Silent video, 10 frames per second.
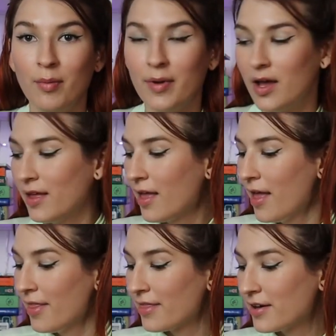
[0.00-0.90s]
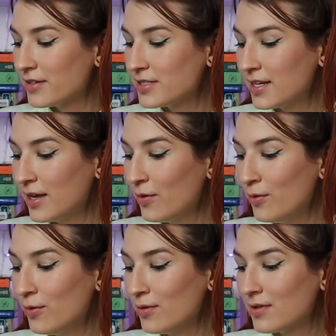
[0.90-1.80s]
but there's a
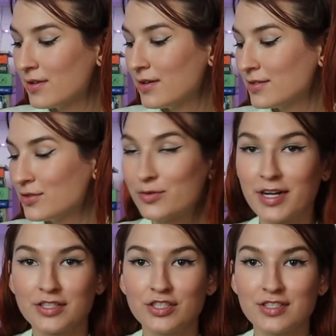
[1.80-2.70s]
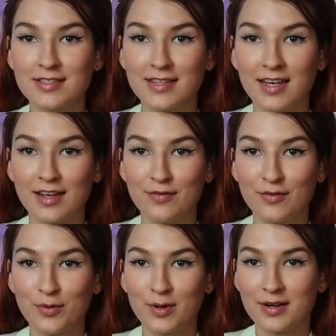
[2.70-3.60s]
whole directions thing
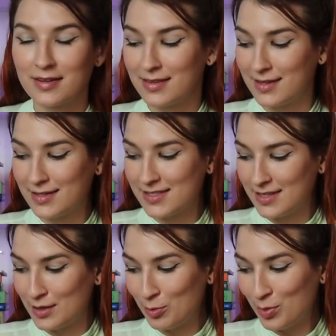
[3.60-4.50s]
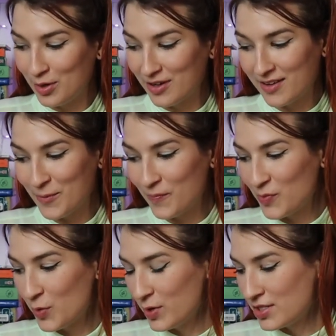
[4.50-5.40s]
for this in the book,
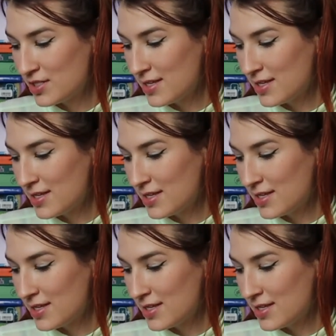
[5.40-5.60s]
which